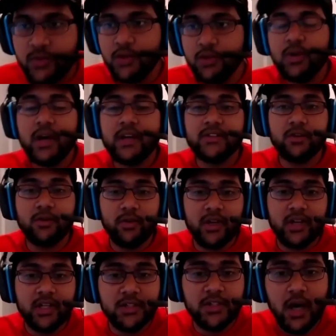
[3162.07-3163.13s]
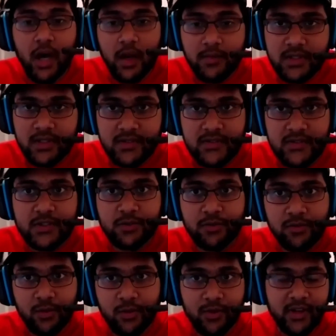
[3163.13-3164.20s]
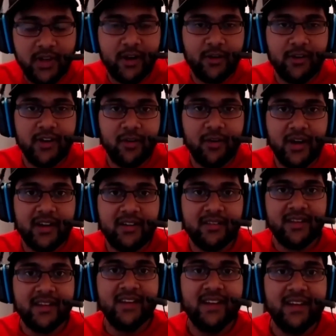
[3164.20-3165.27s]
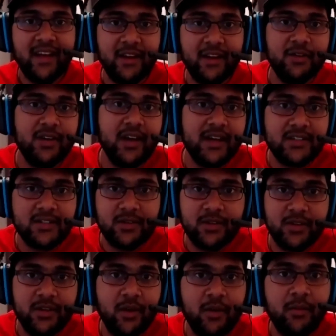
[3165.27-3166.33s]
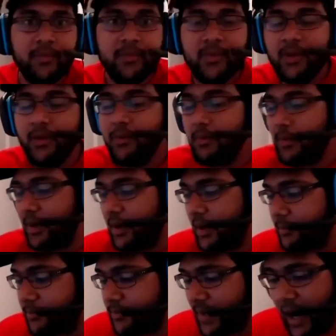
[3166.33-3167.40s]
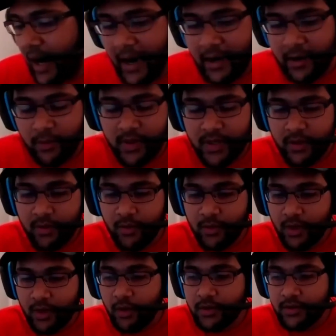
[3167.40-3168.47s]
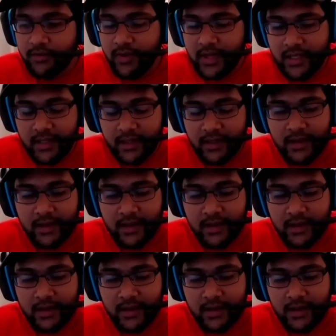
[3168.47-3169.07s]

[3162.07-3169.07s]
you guys are creating jobs in the Central Florida area, right? And you guys are, hiring or cultivating,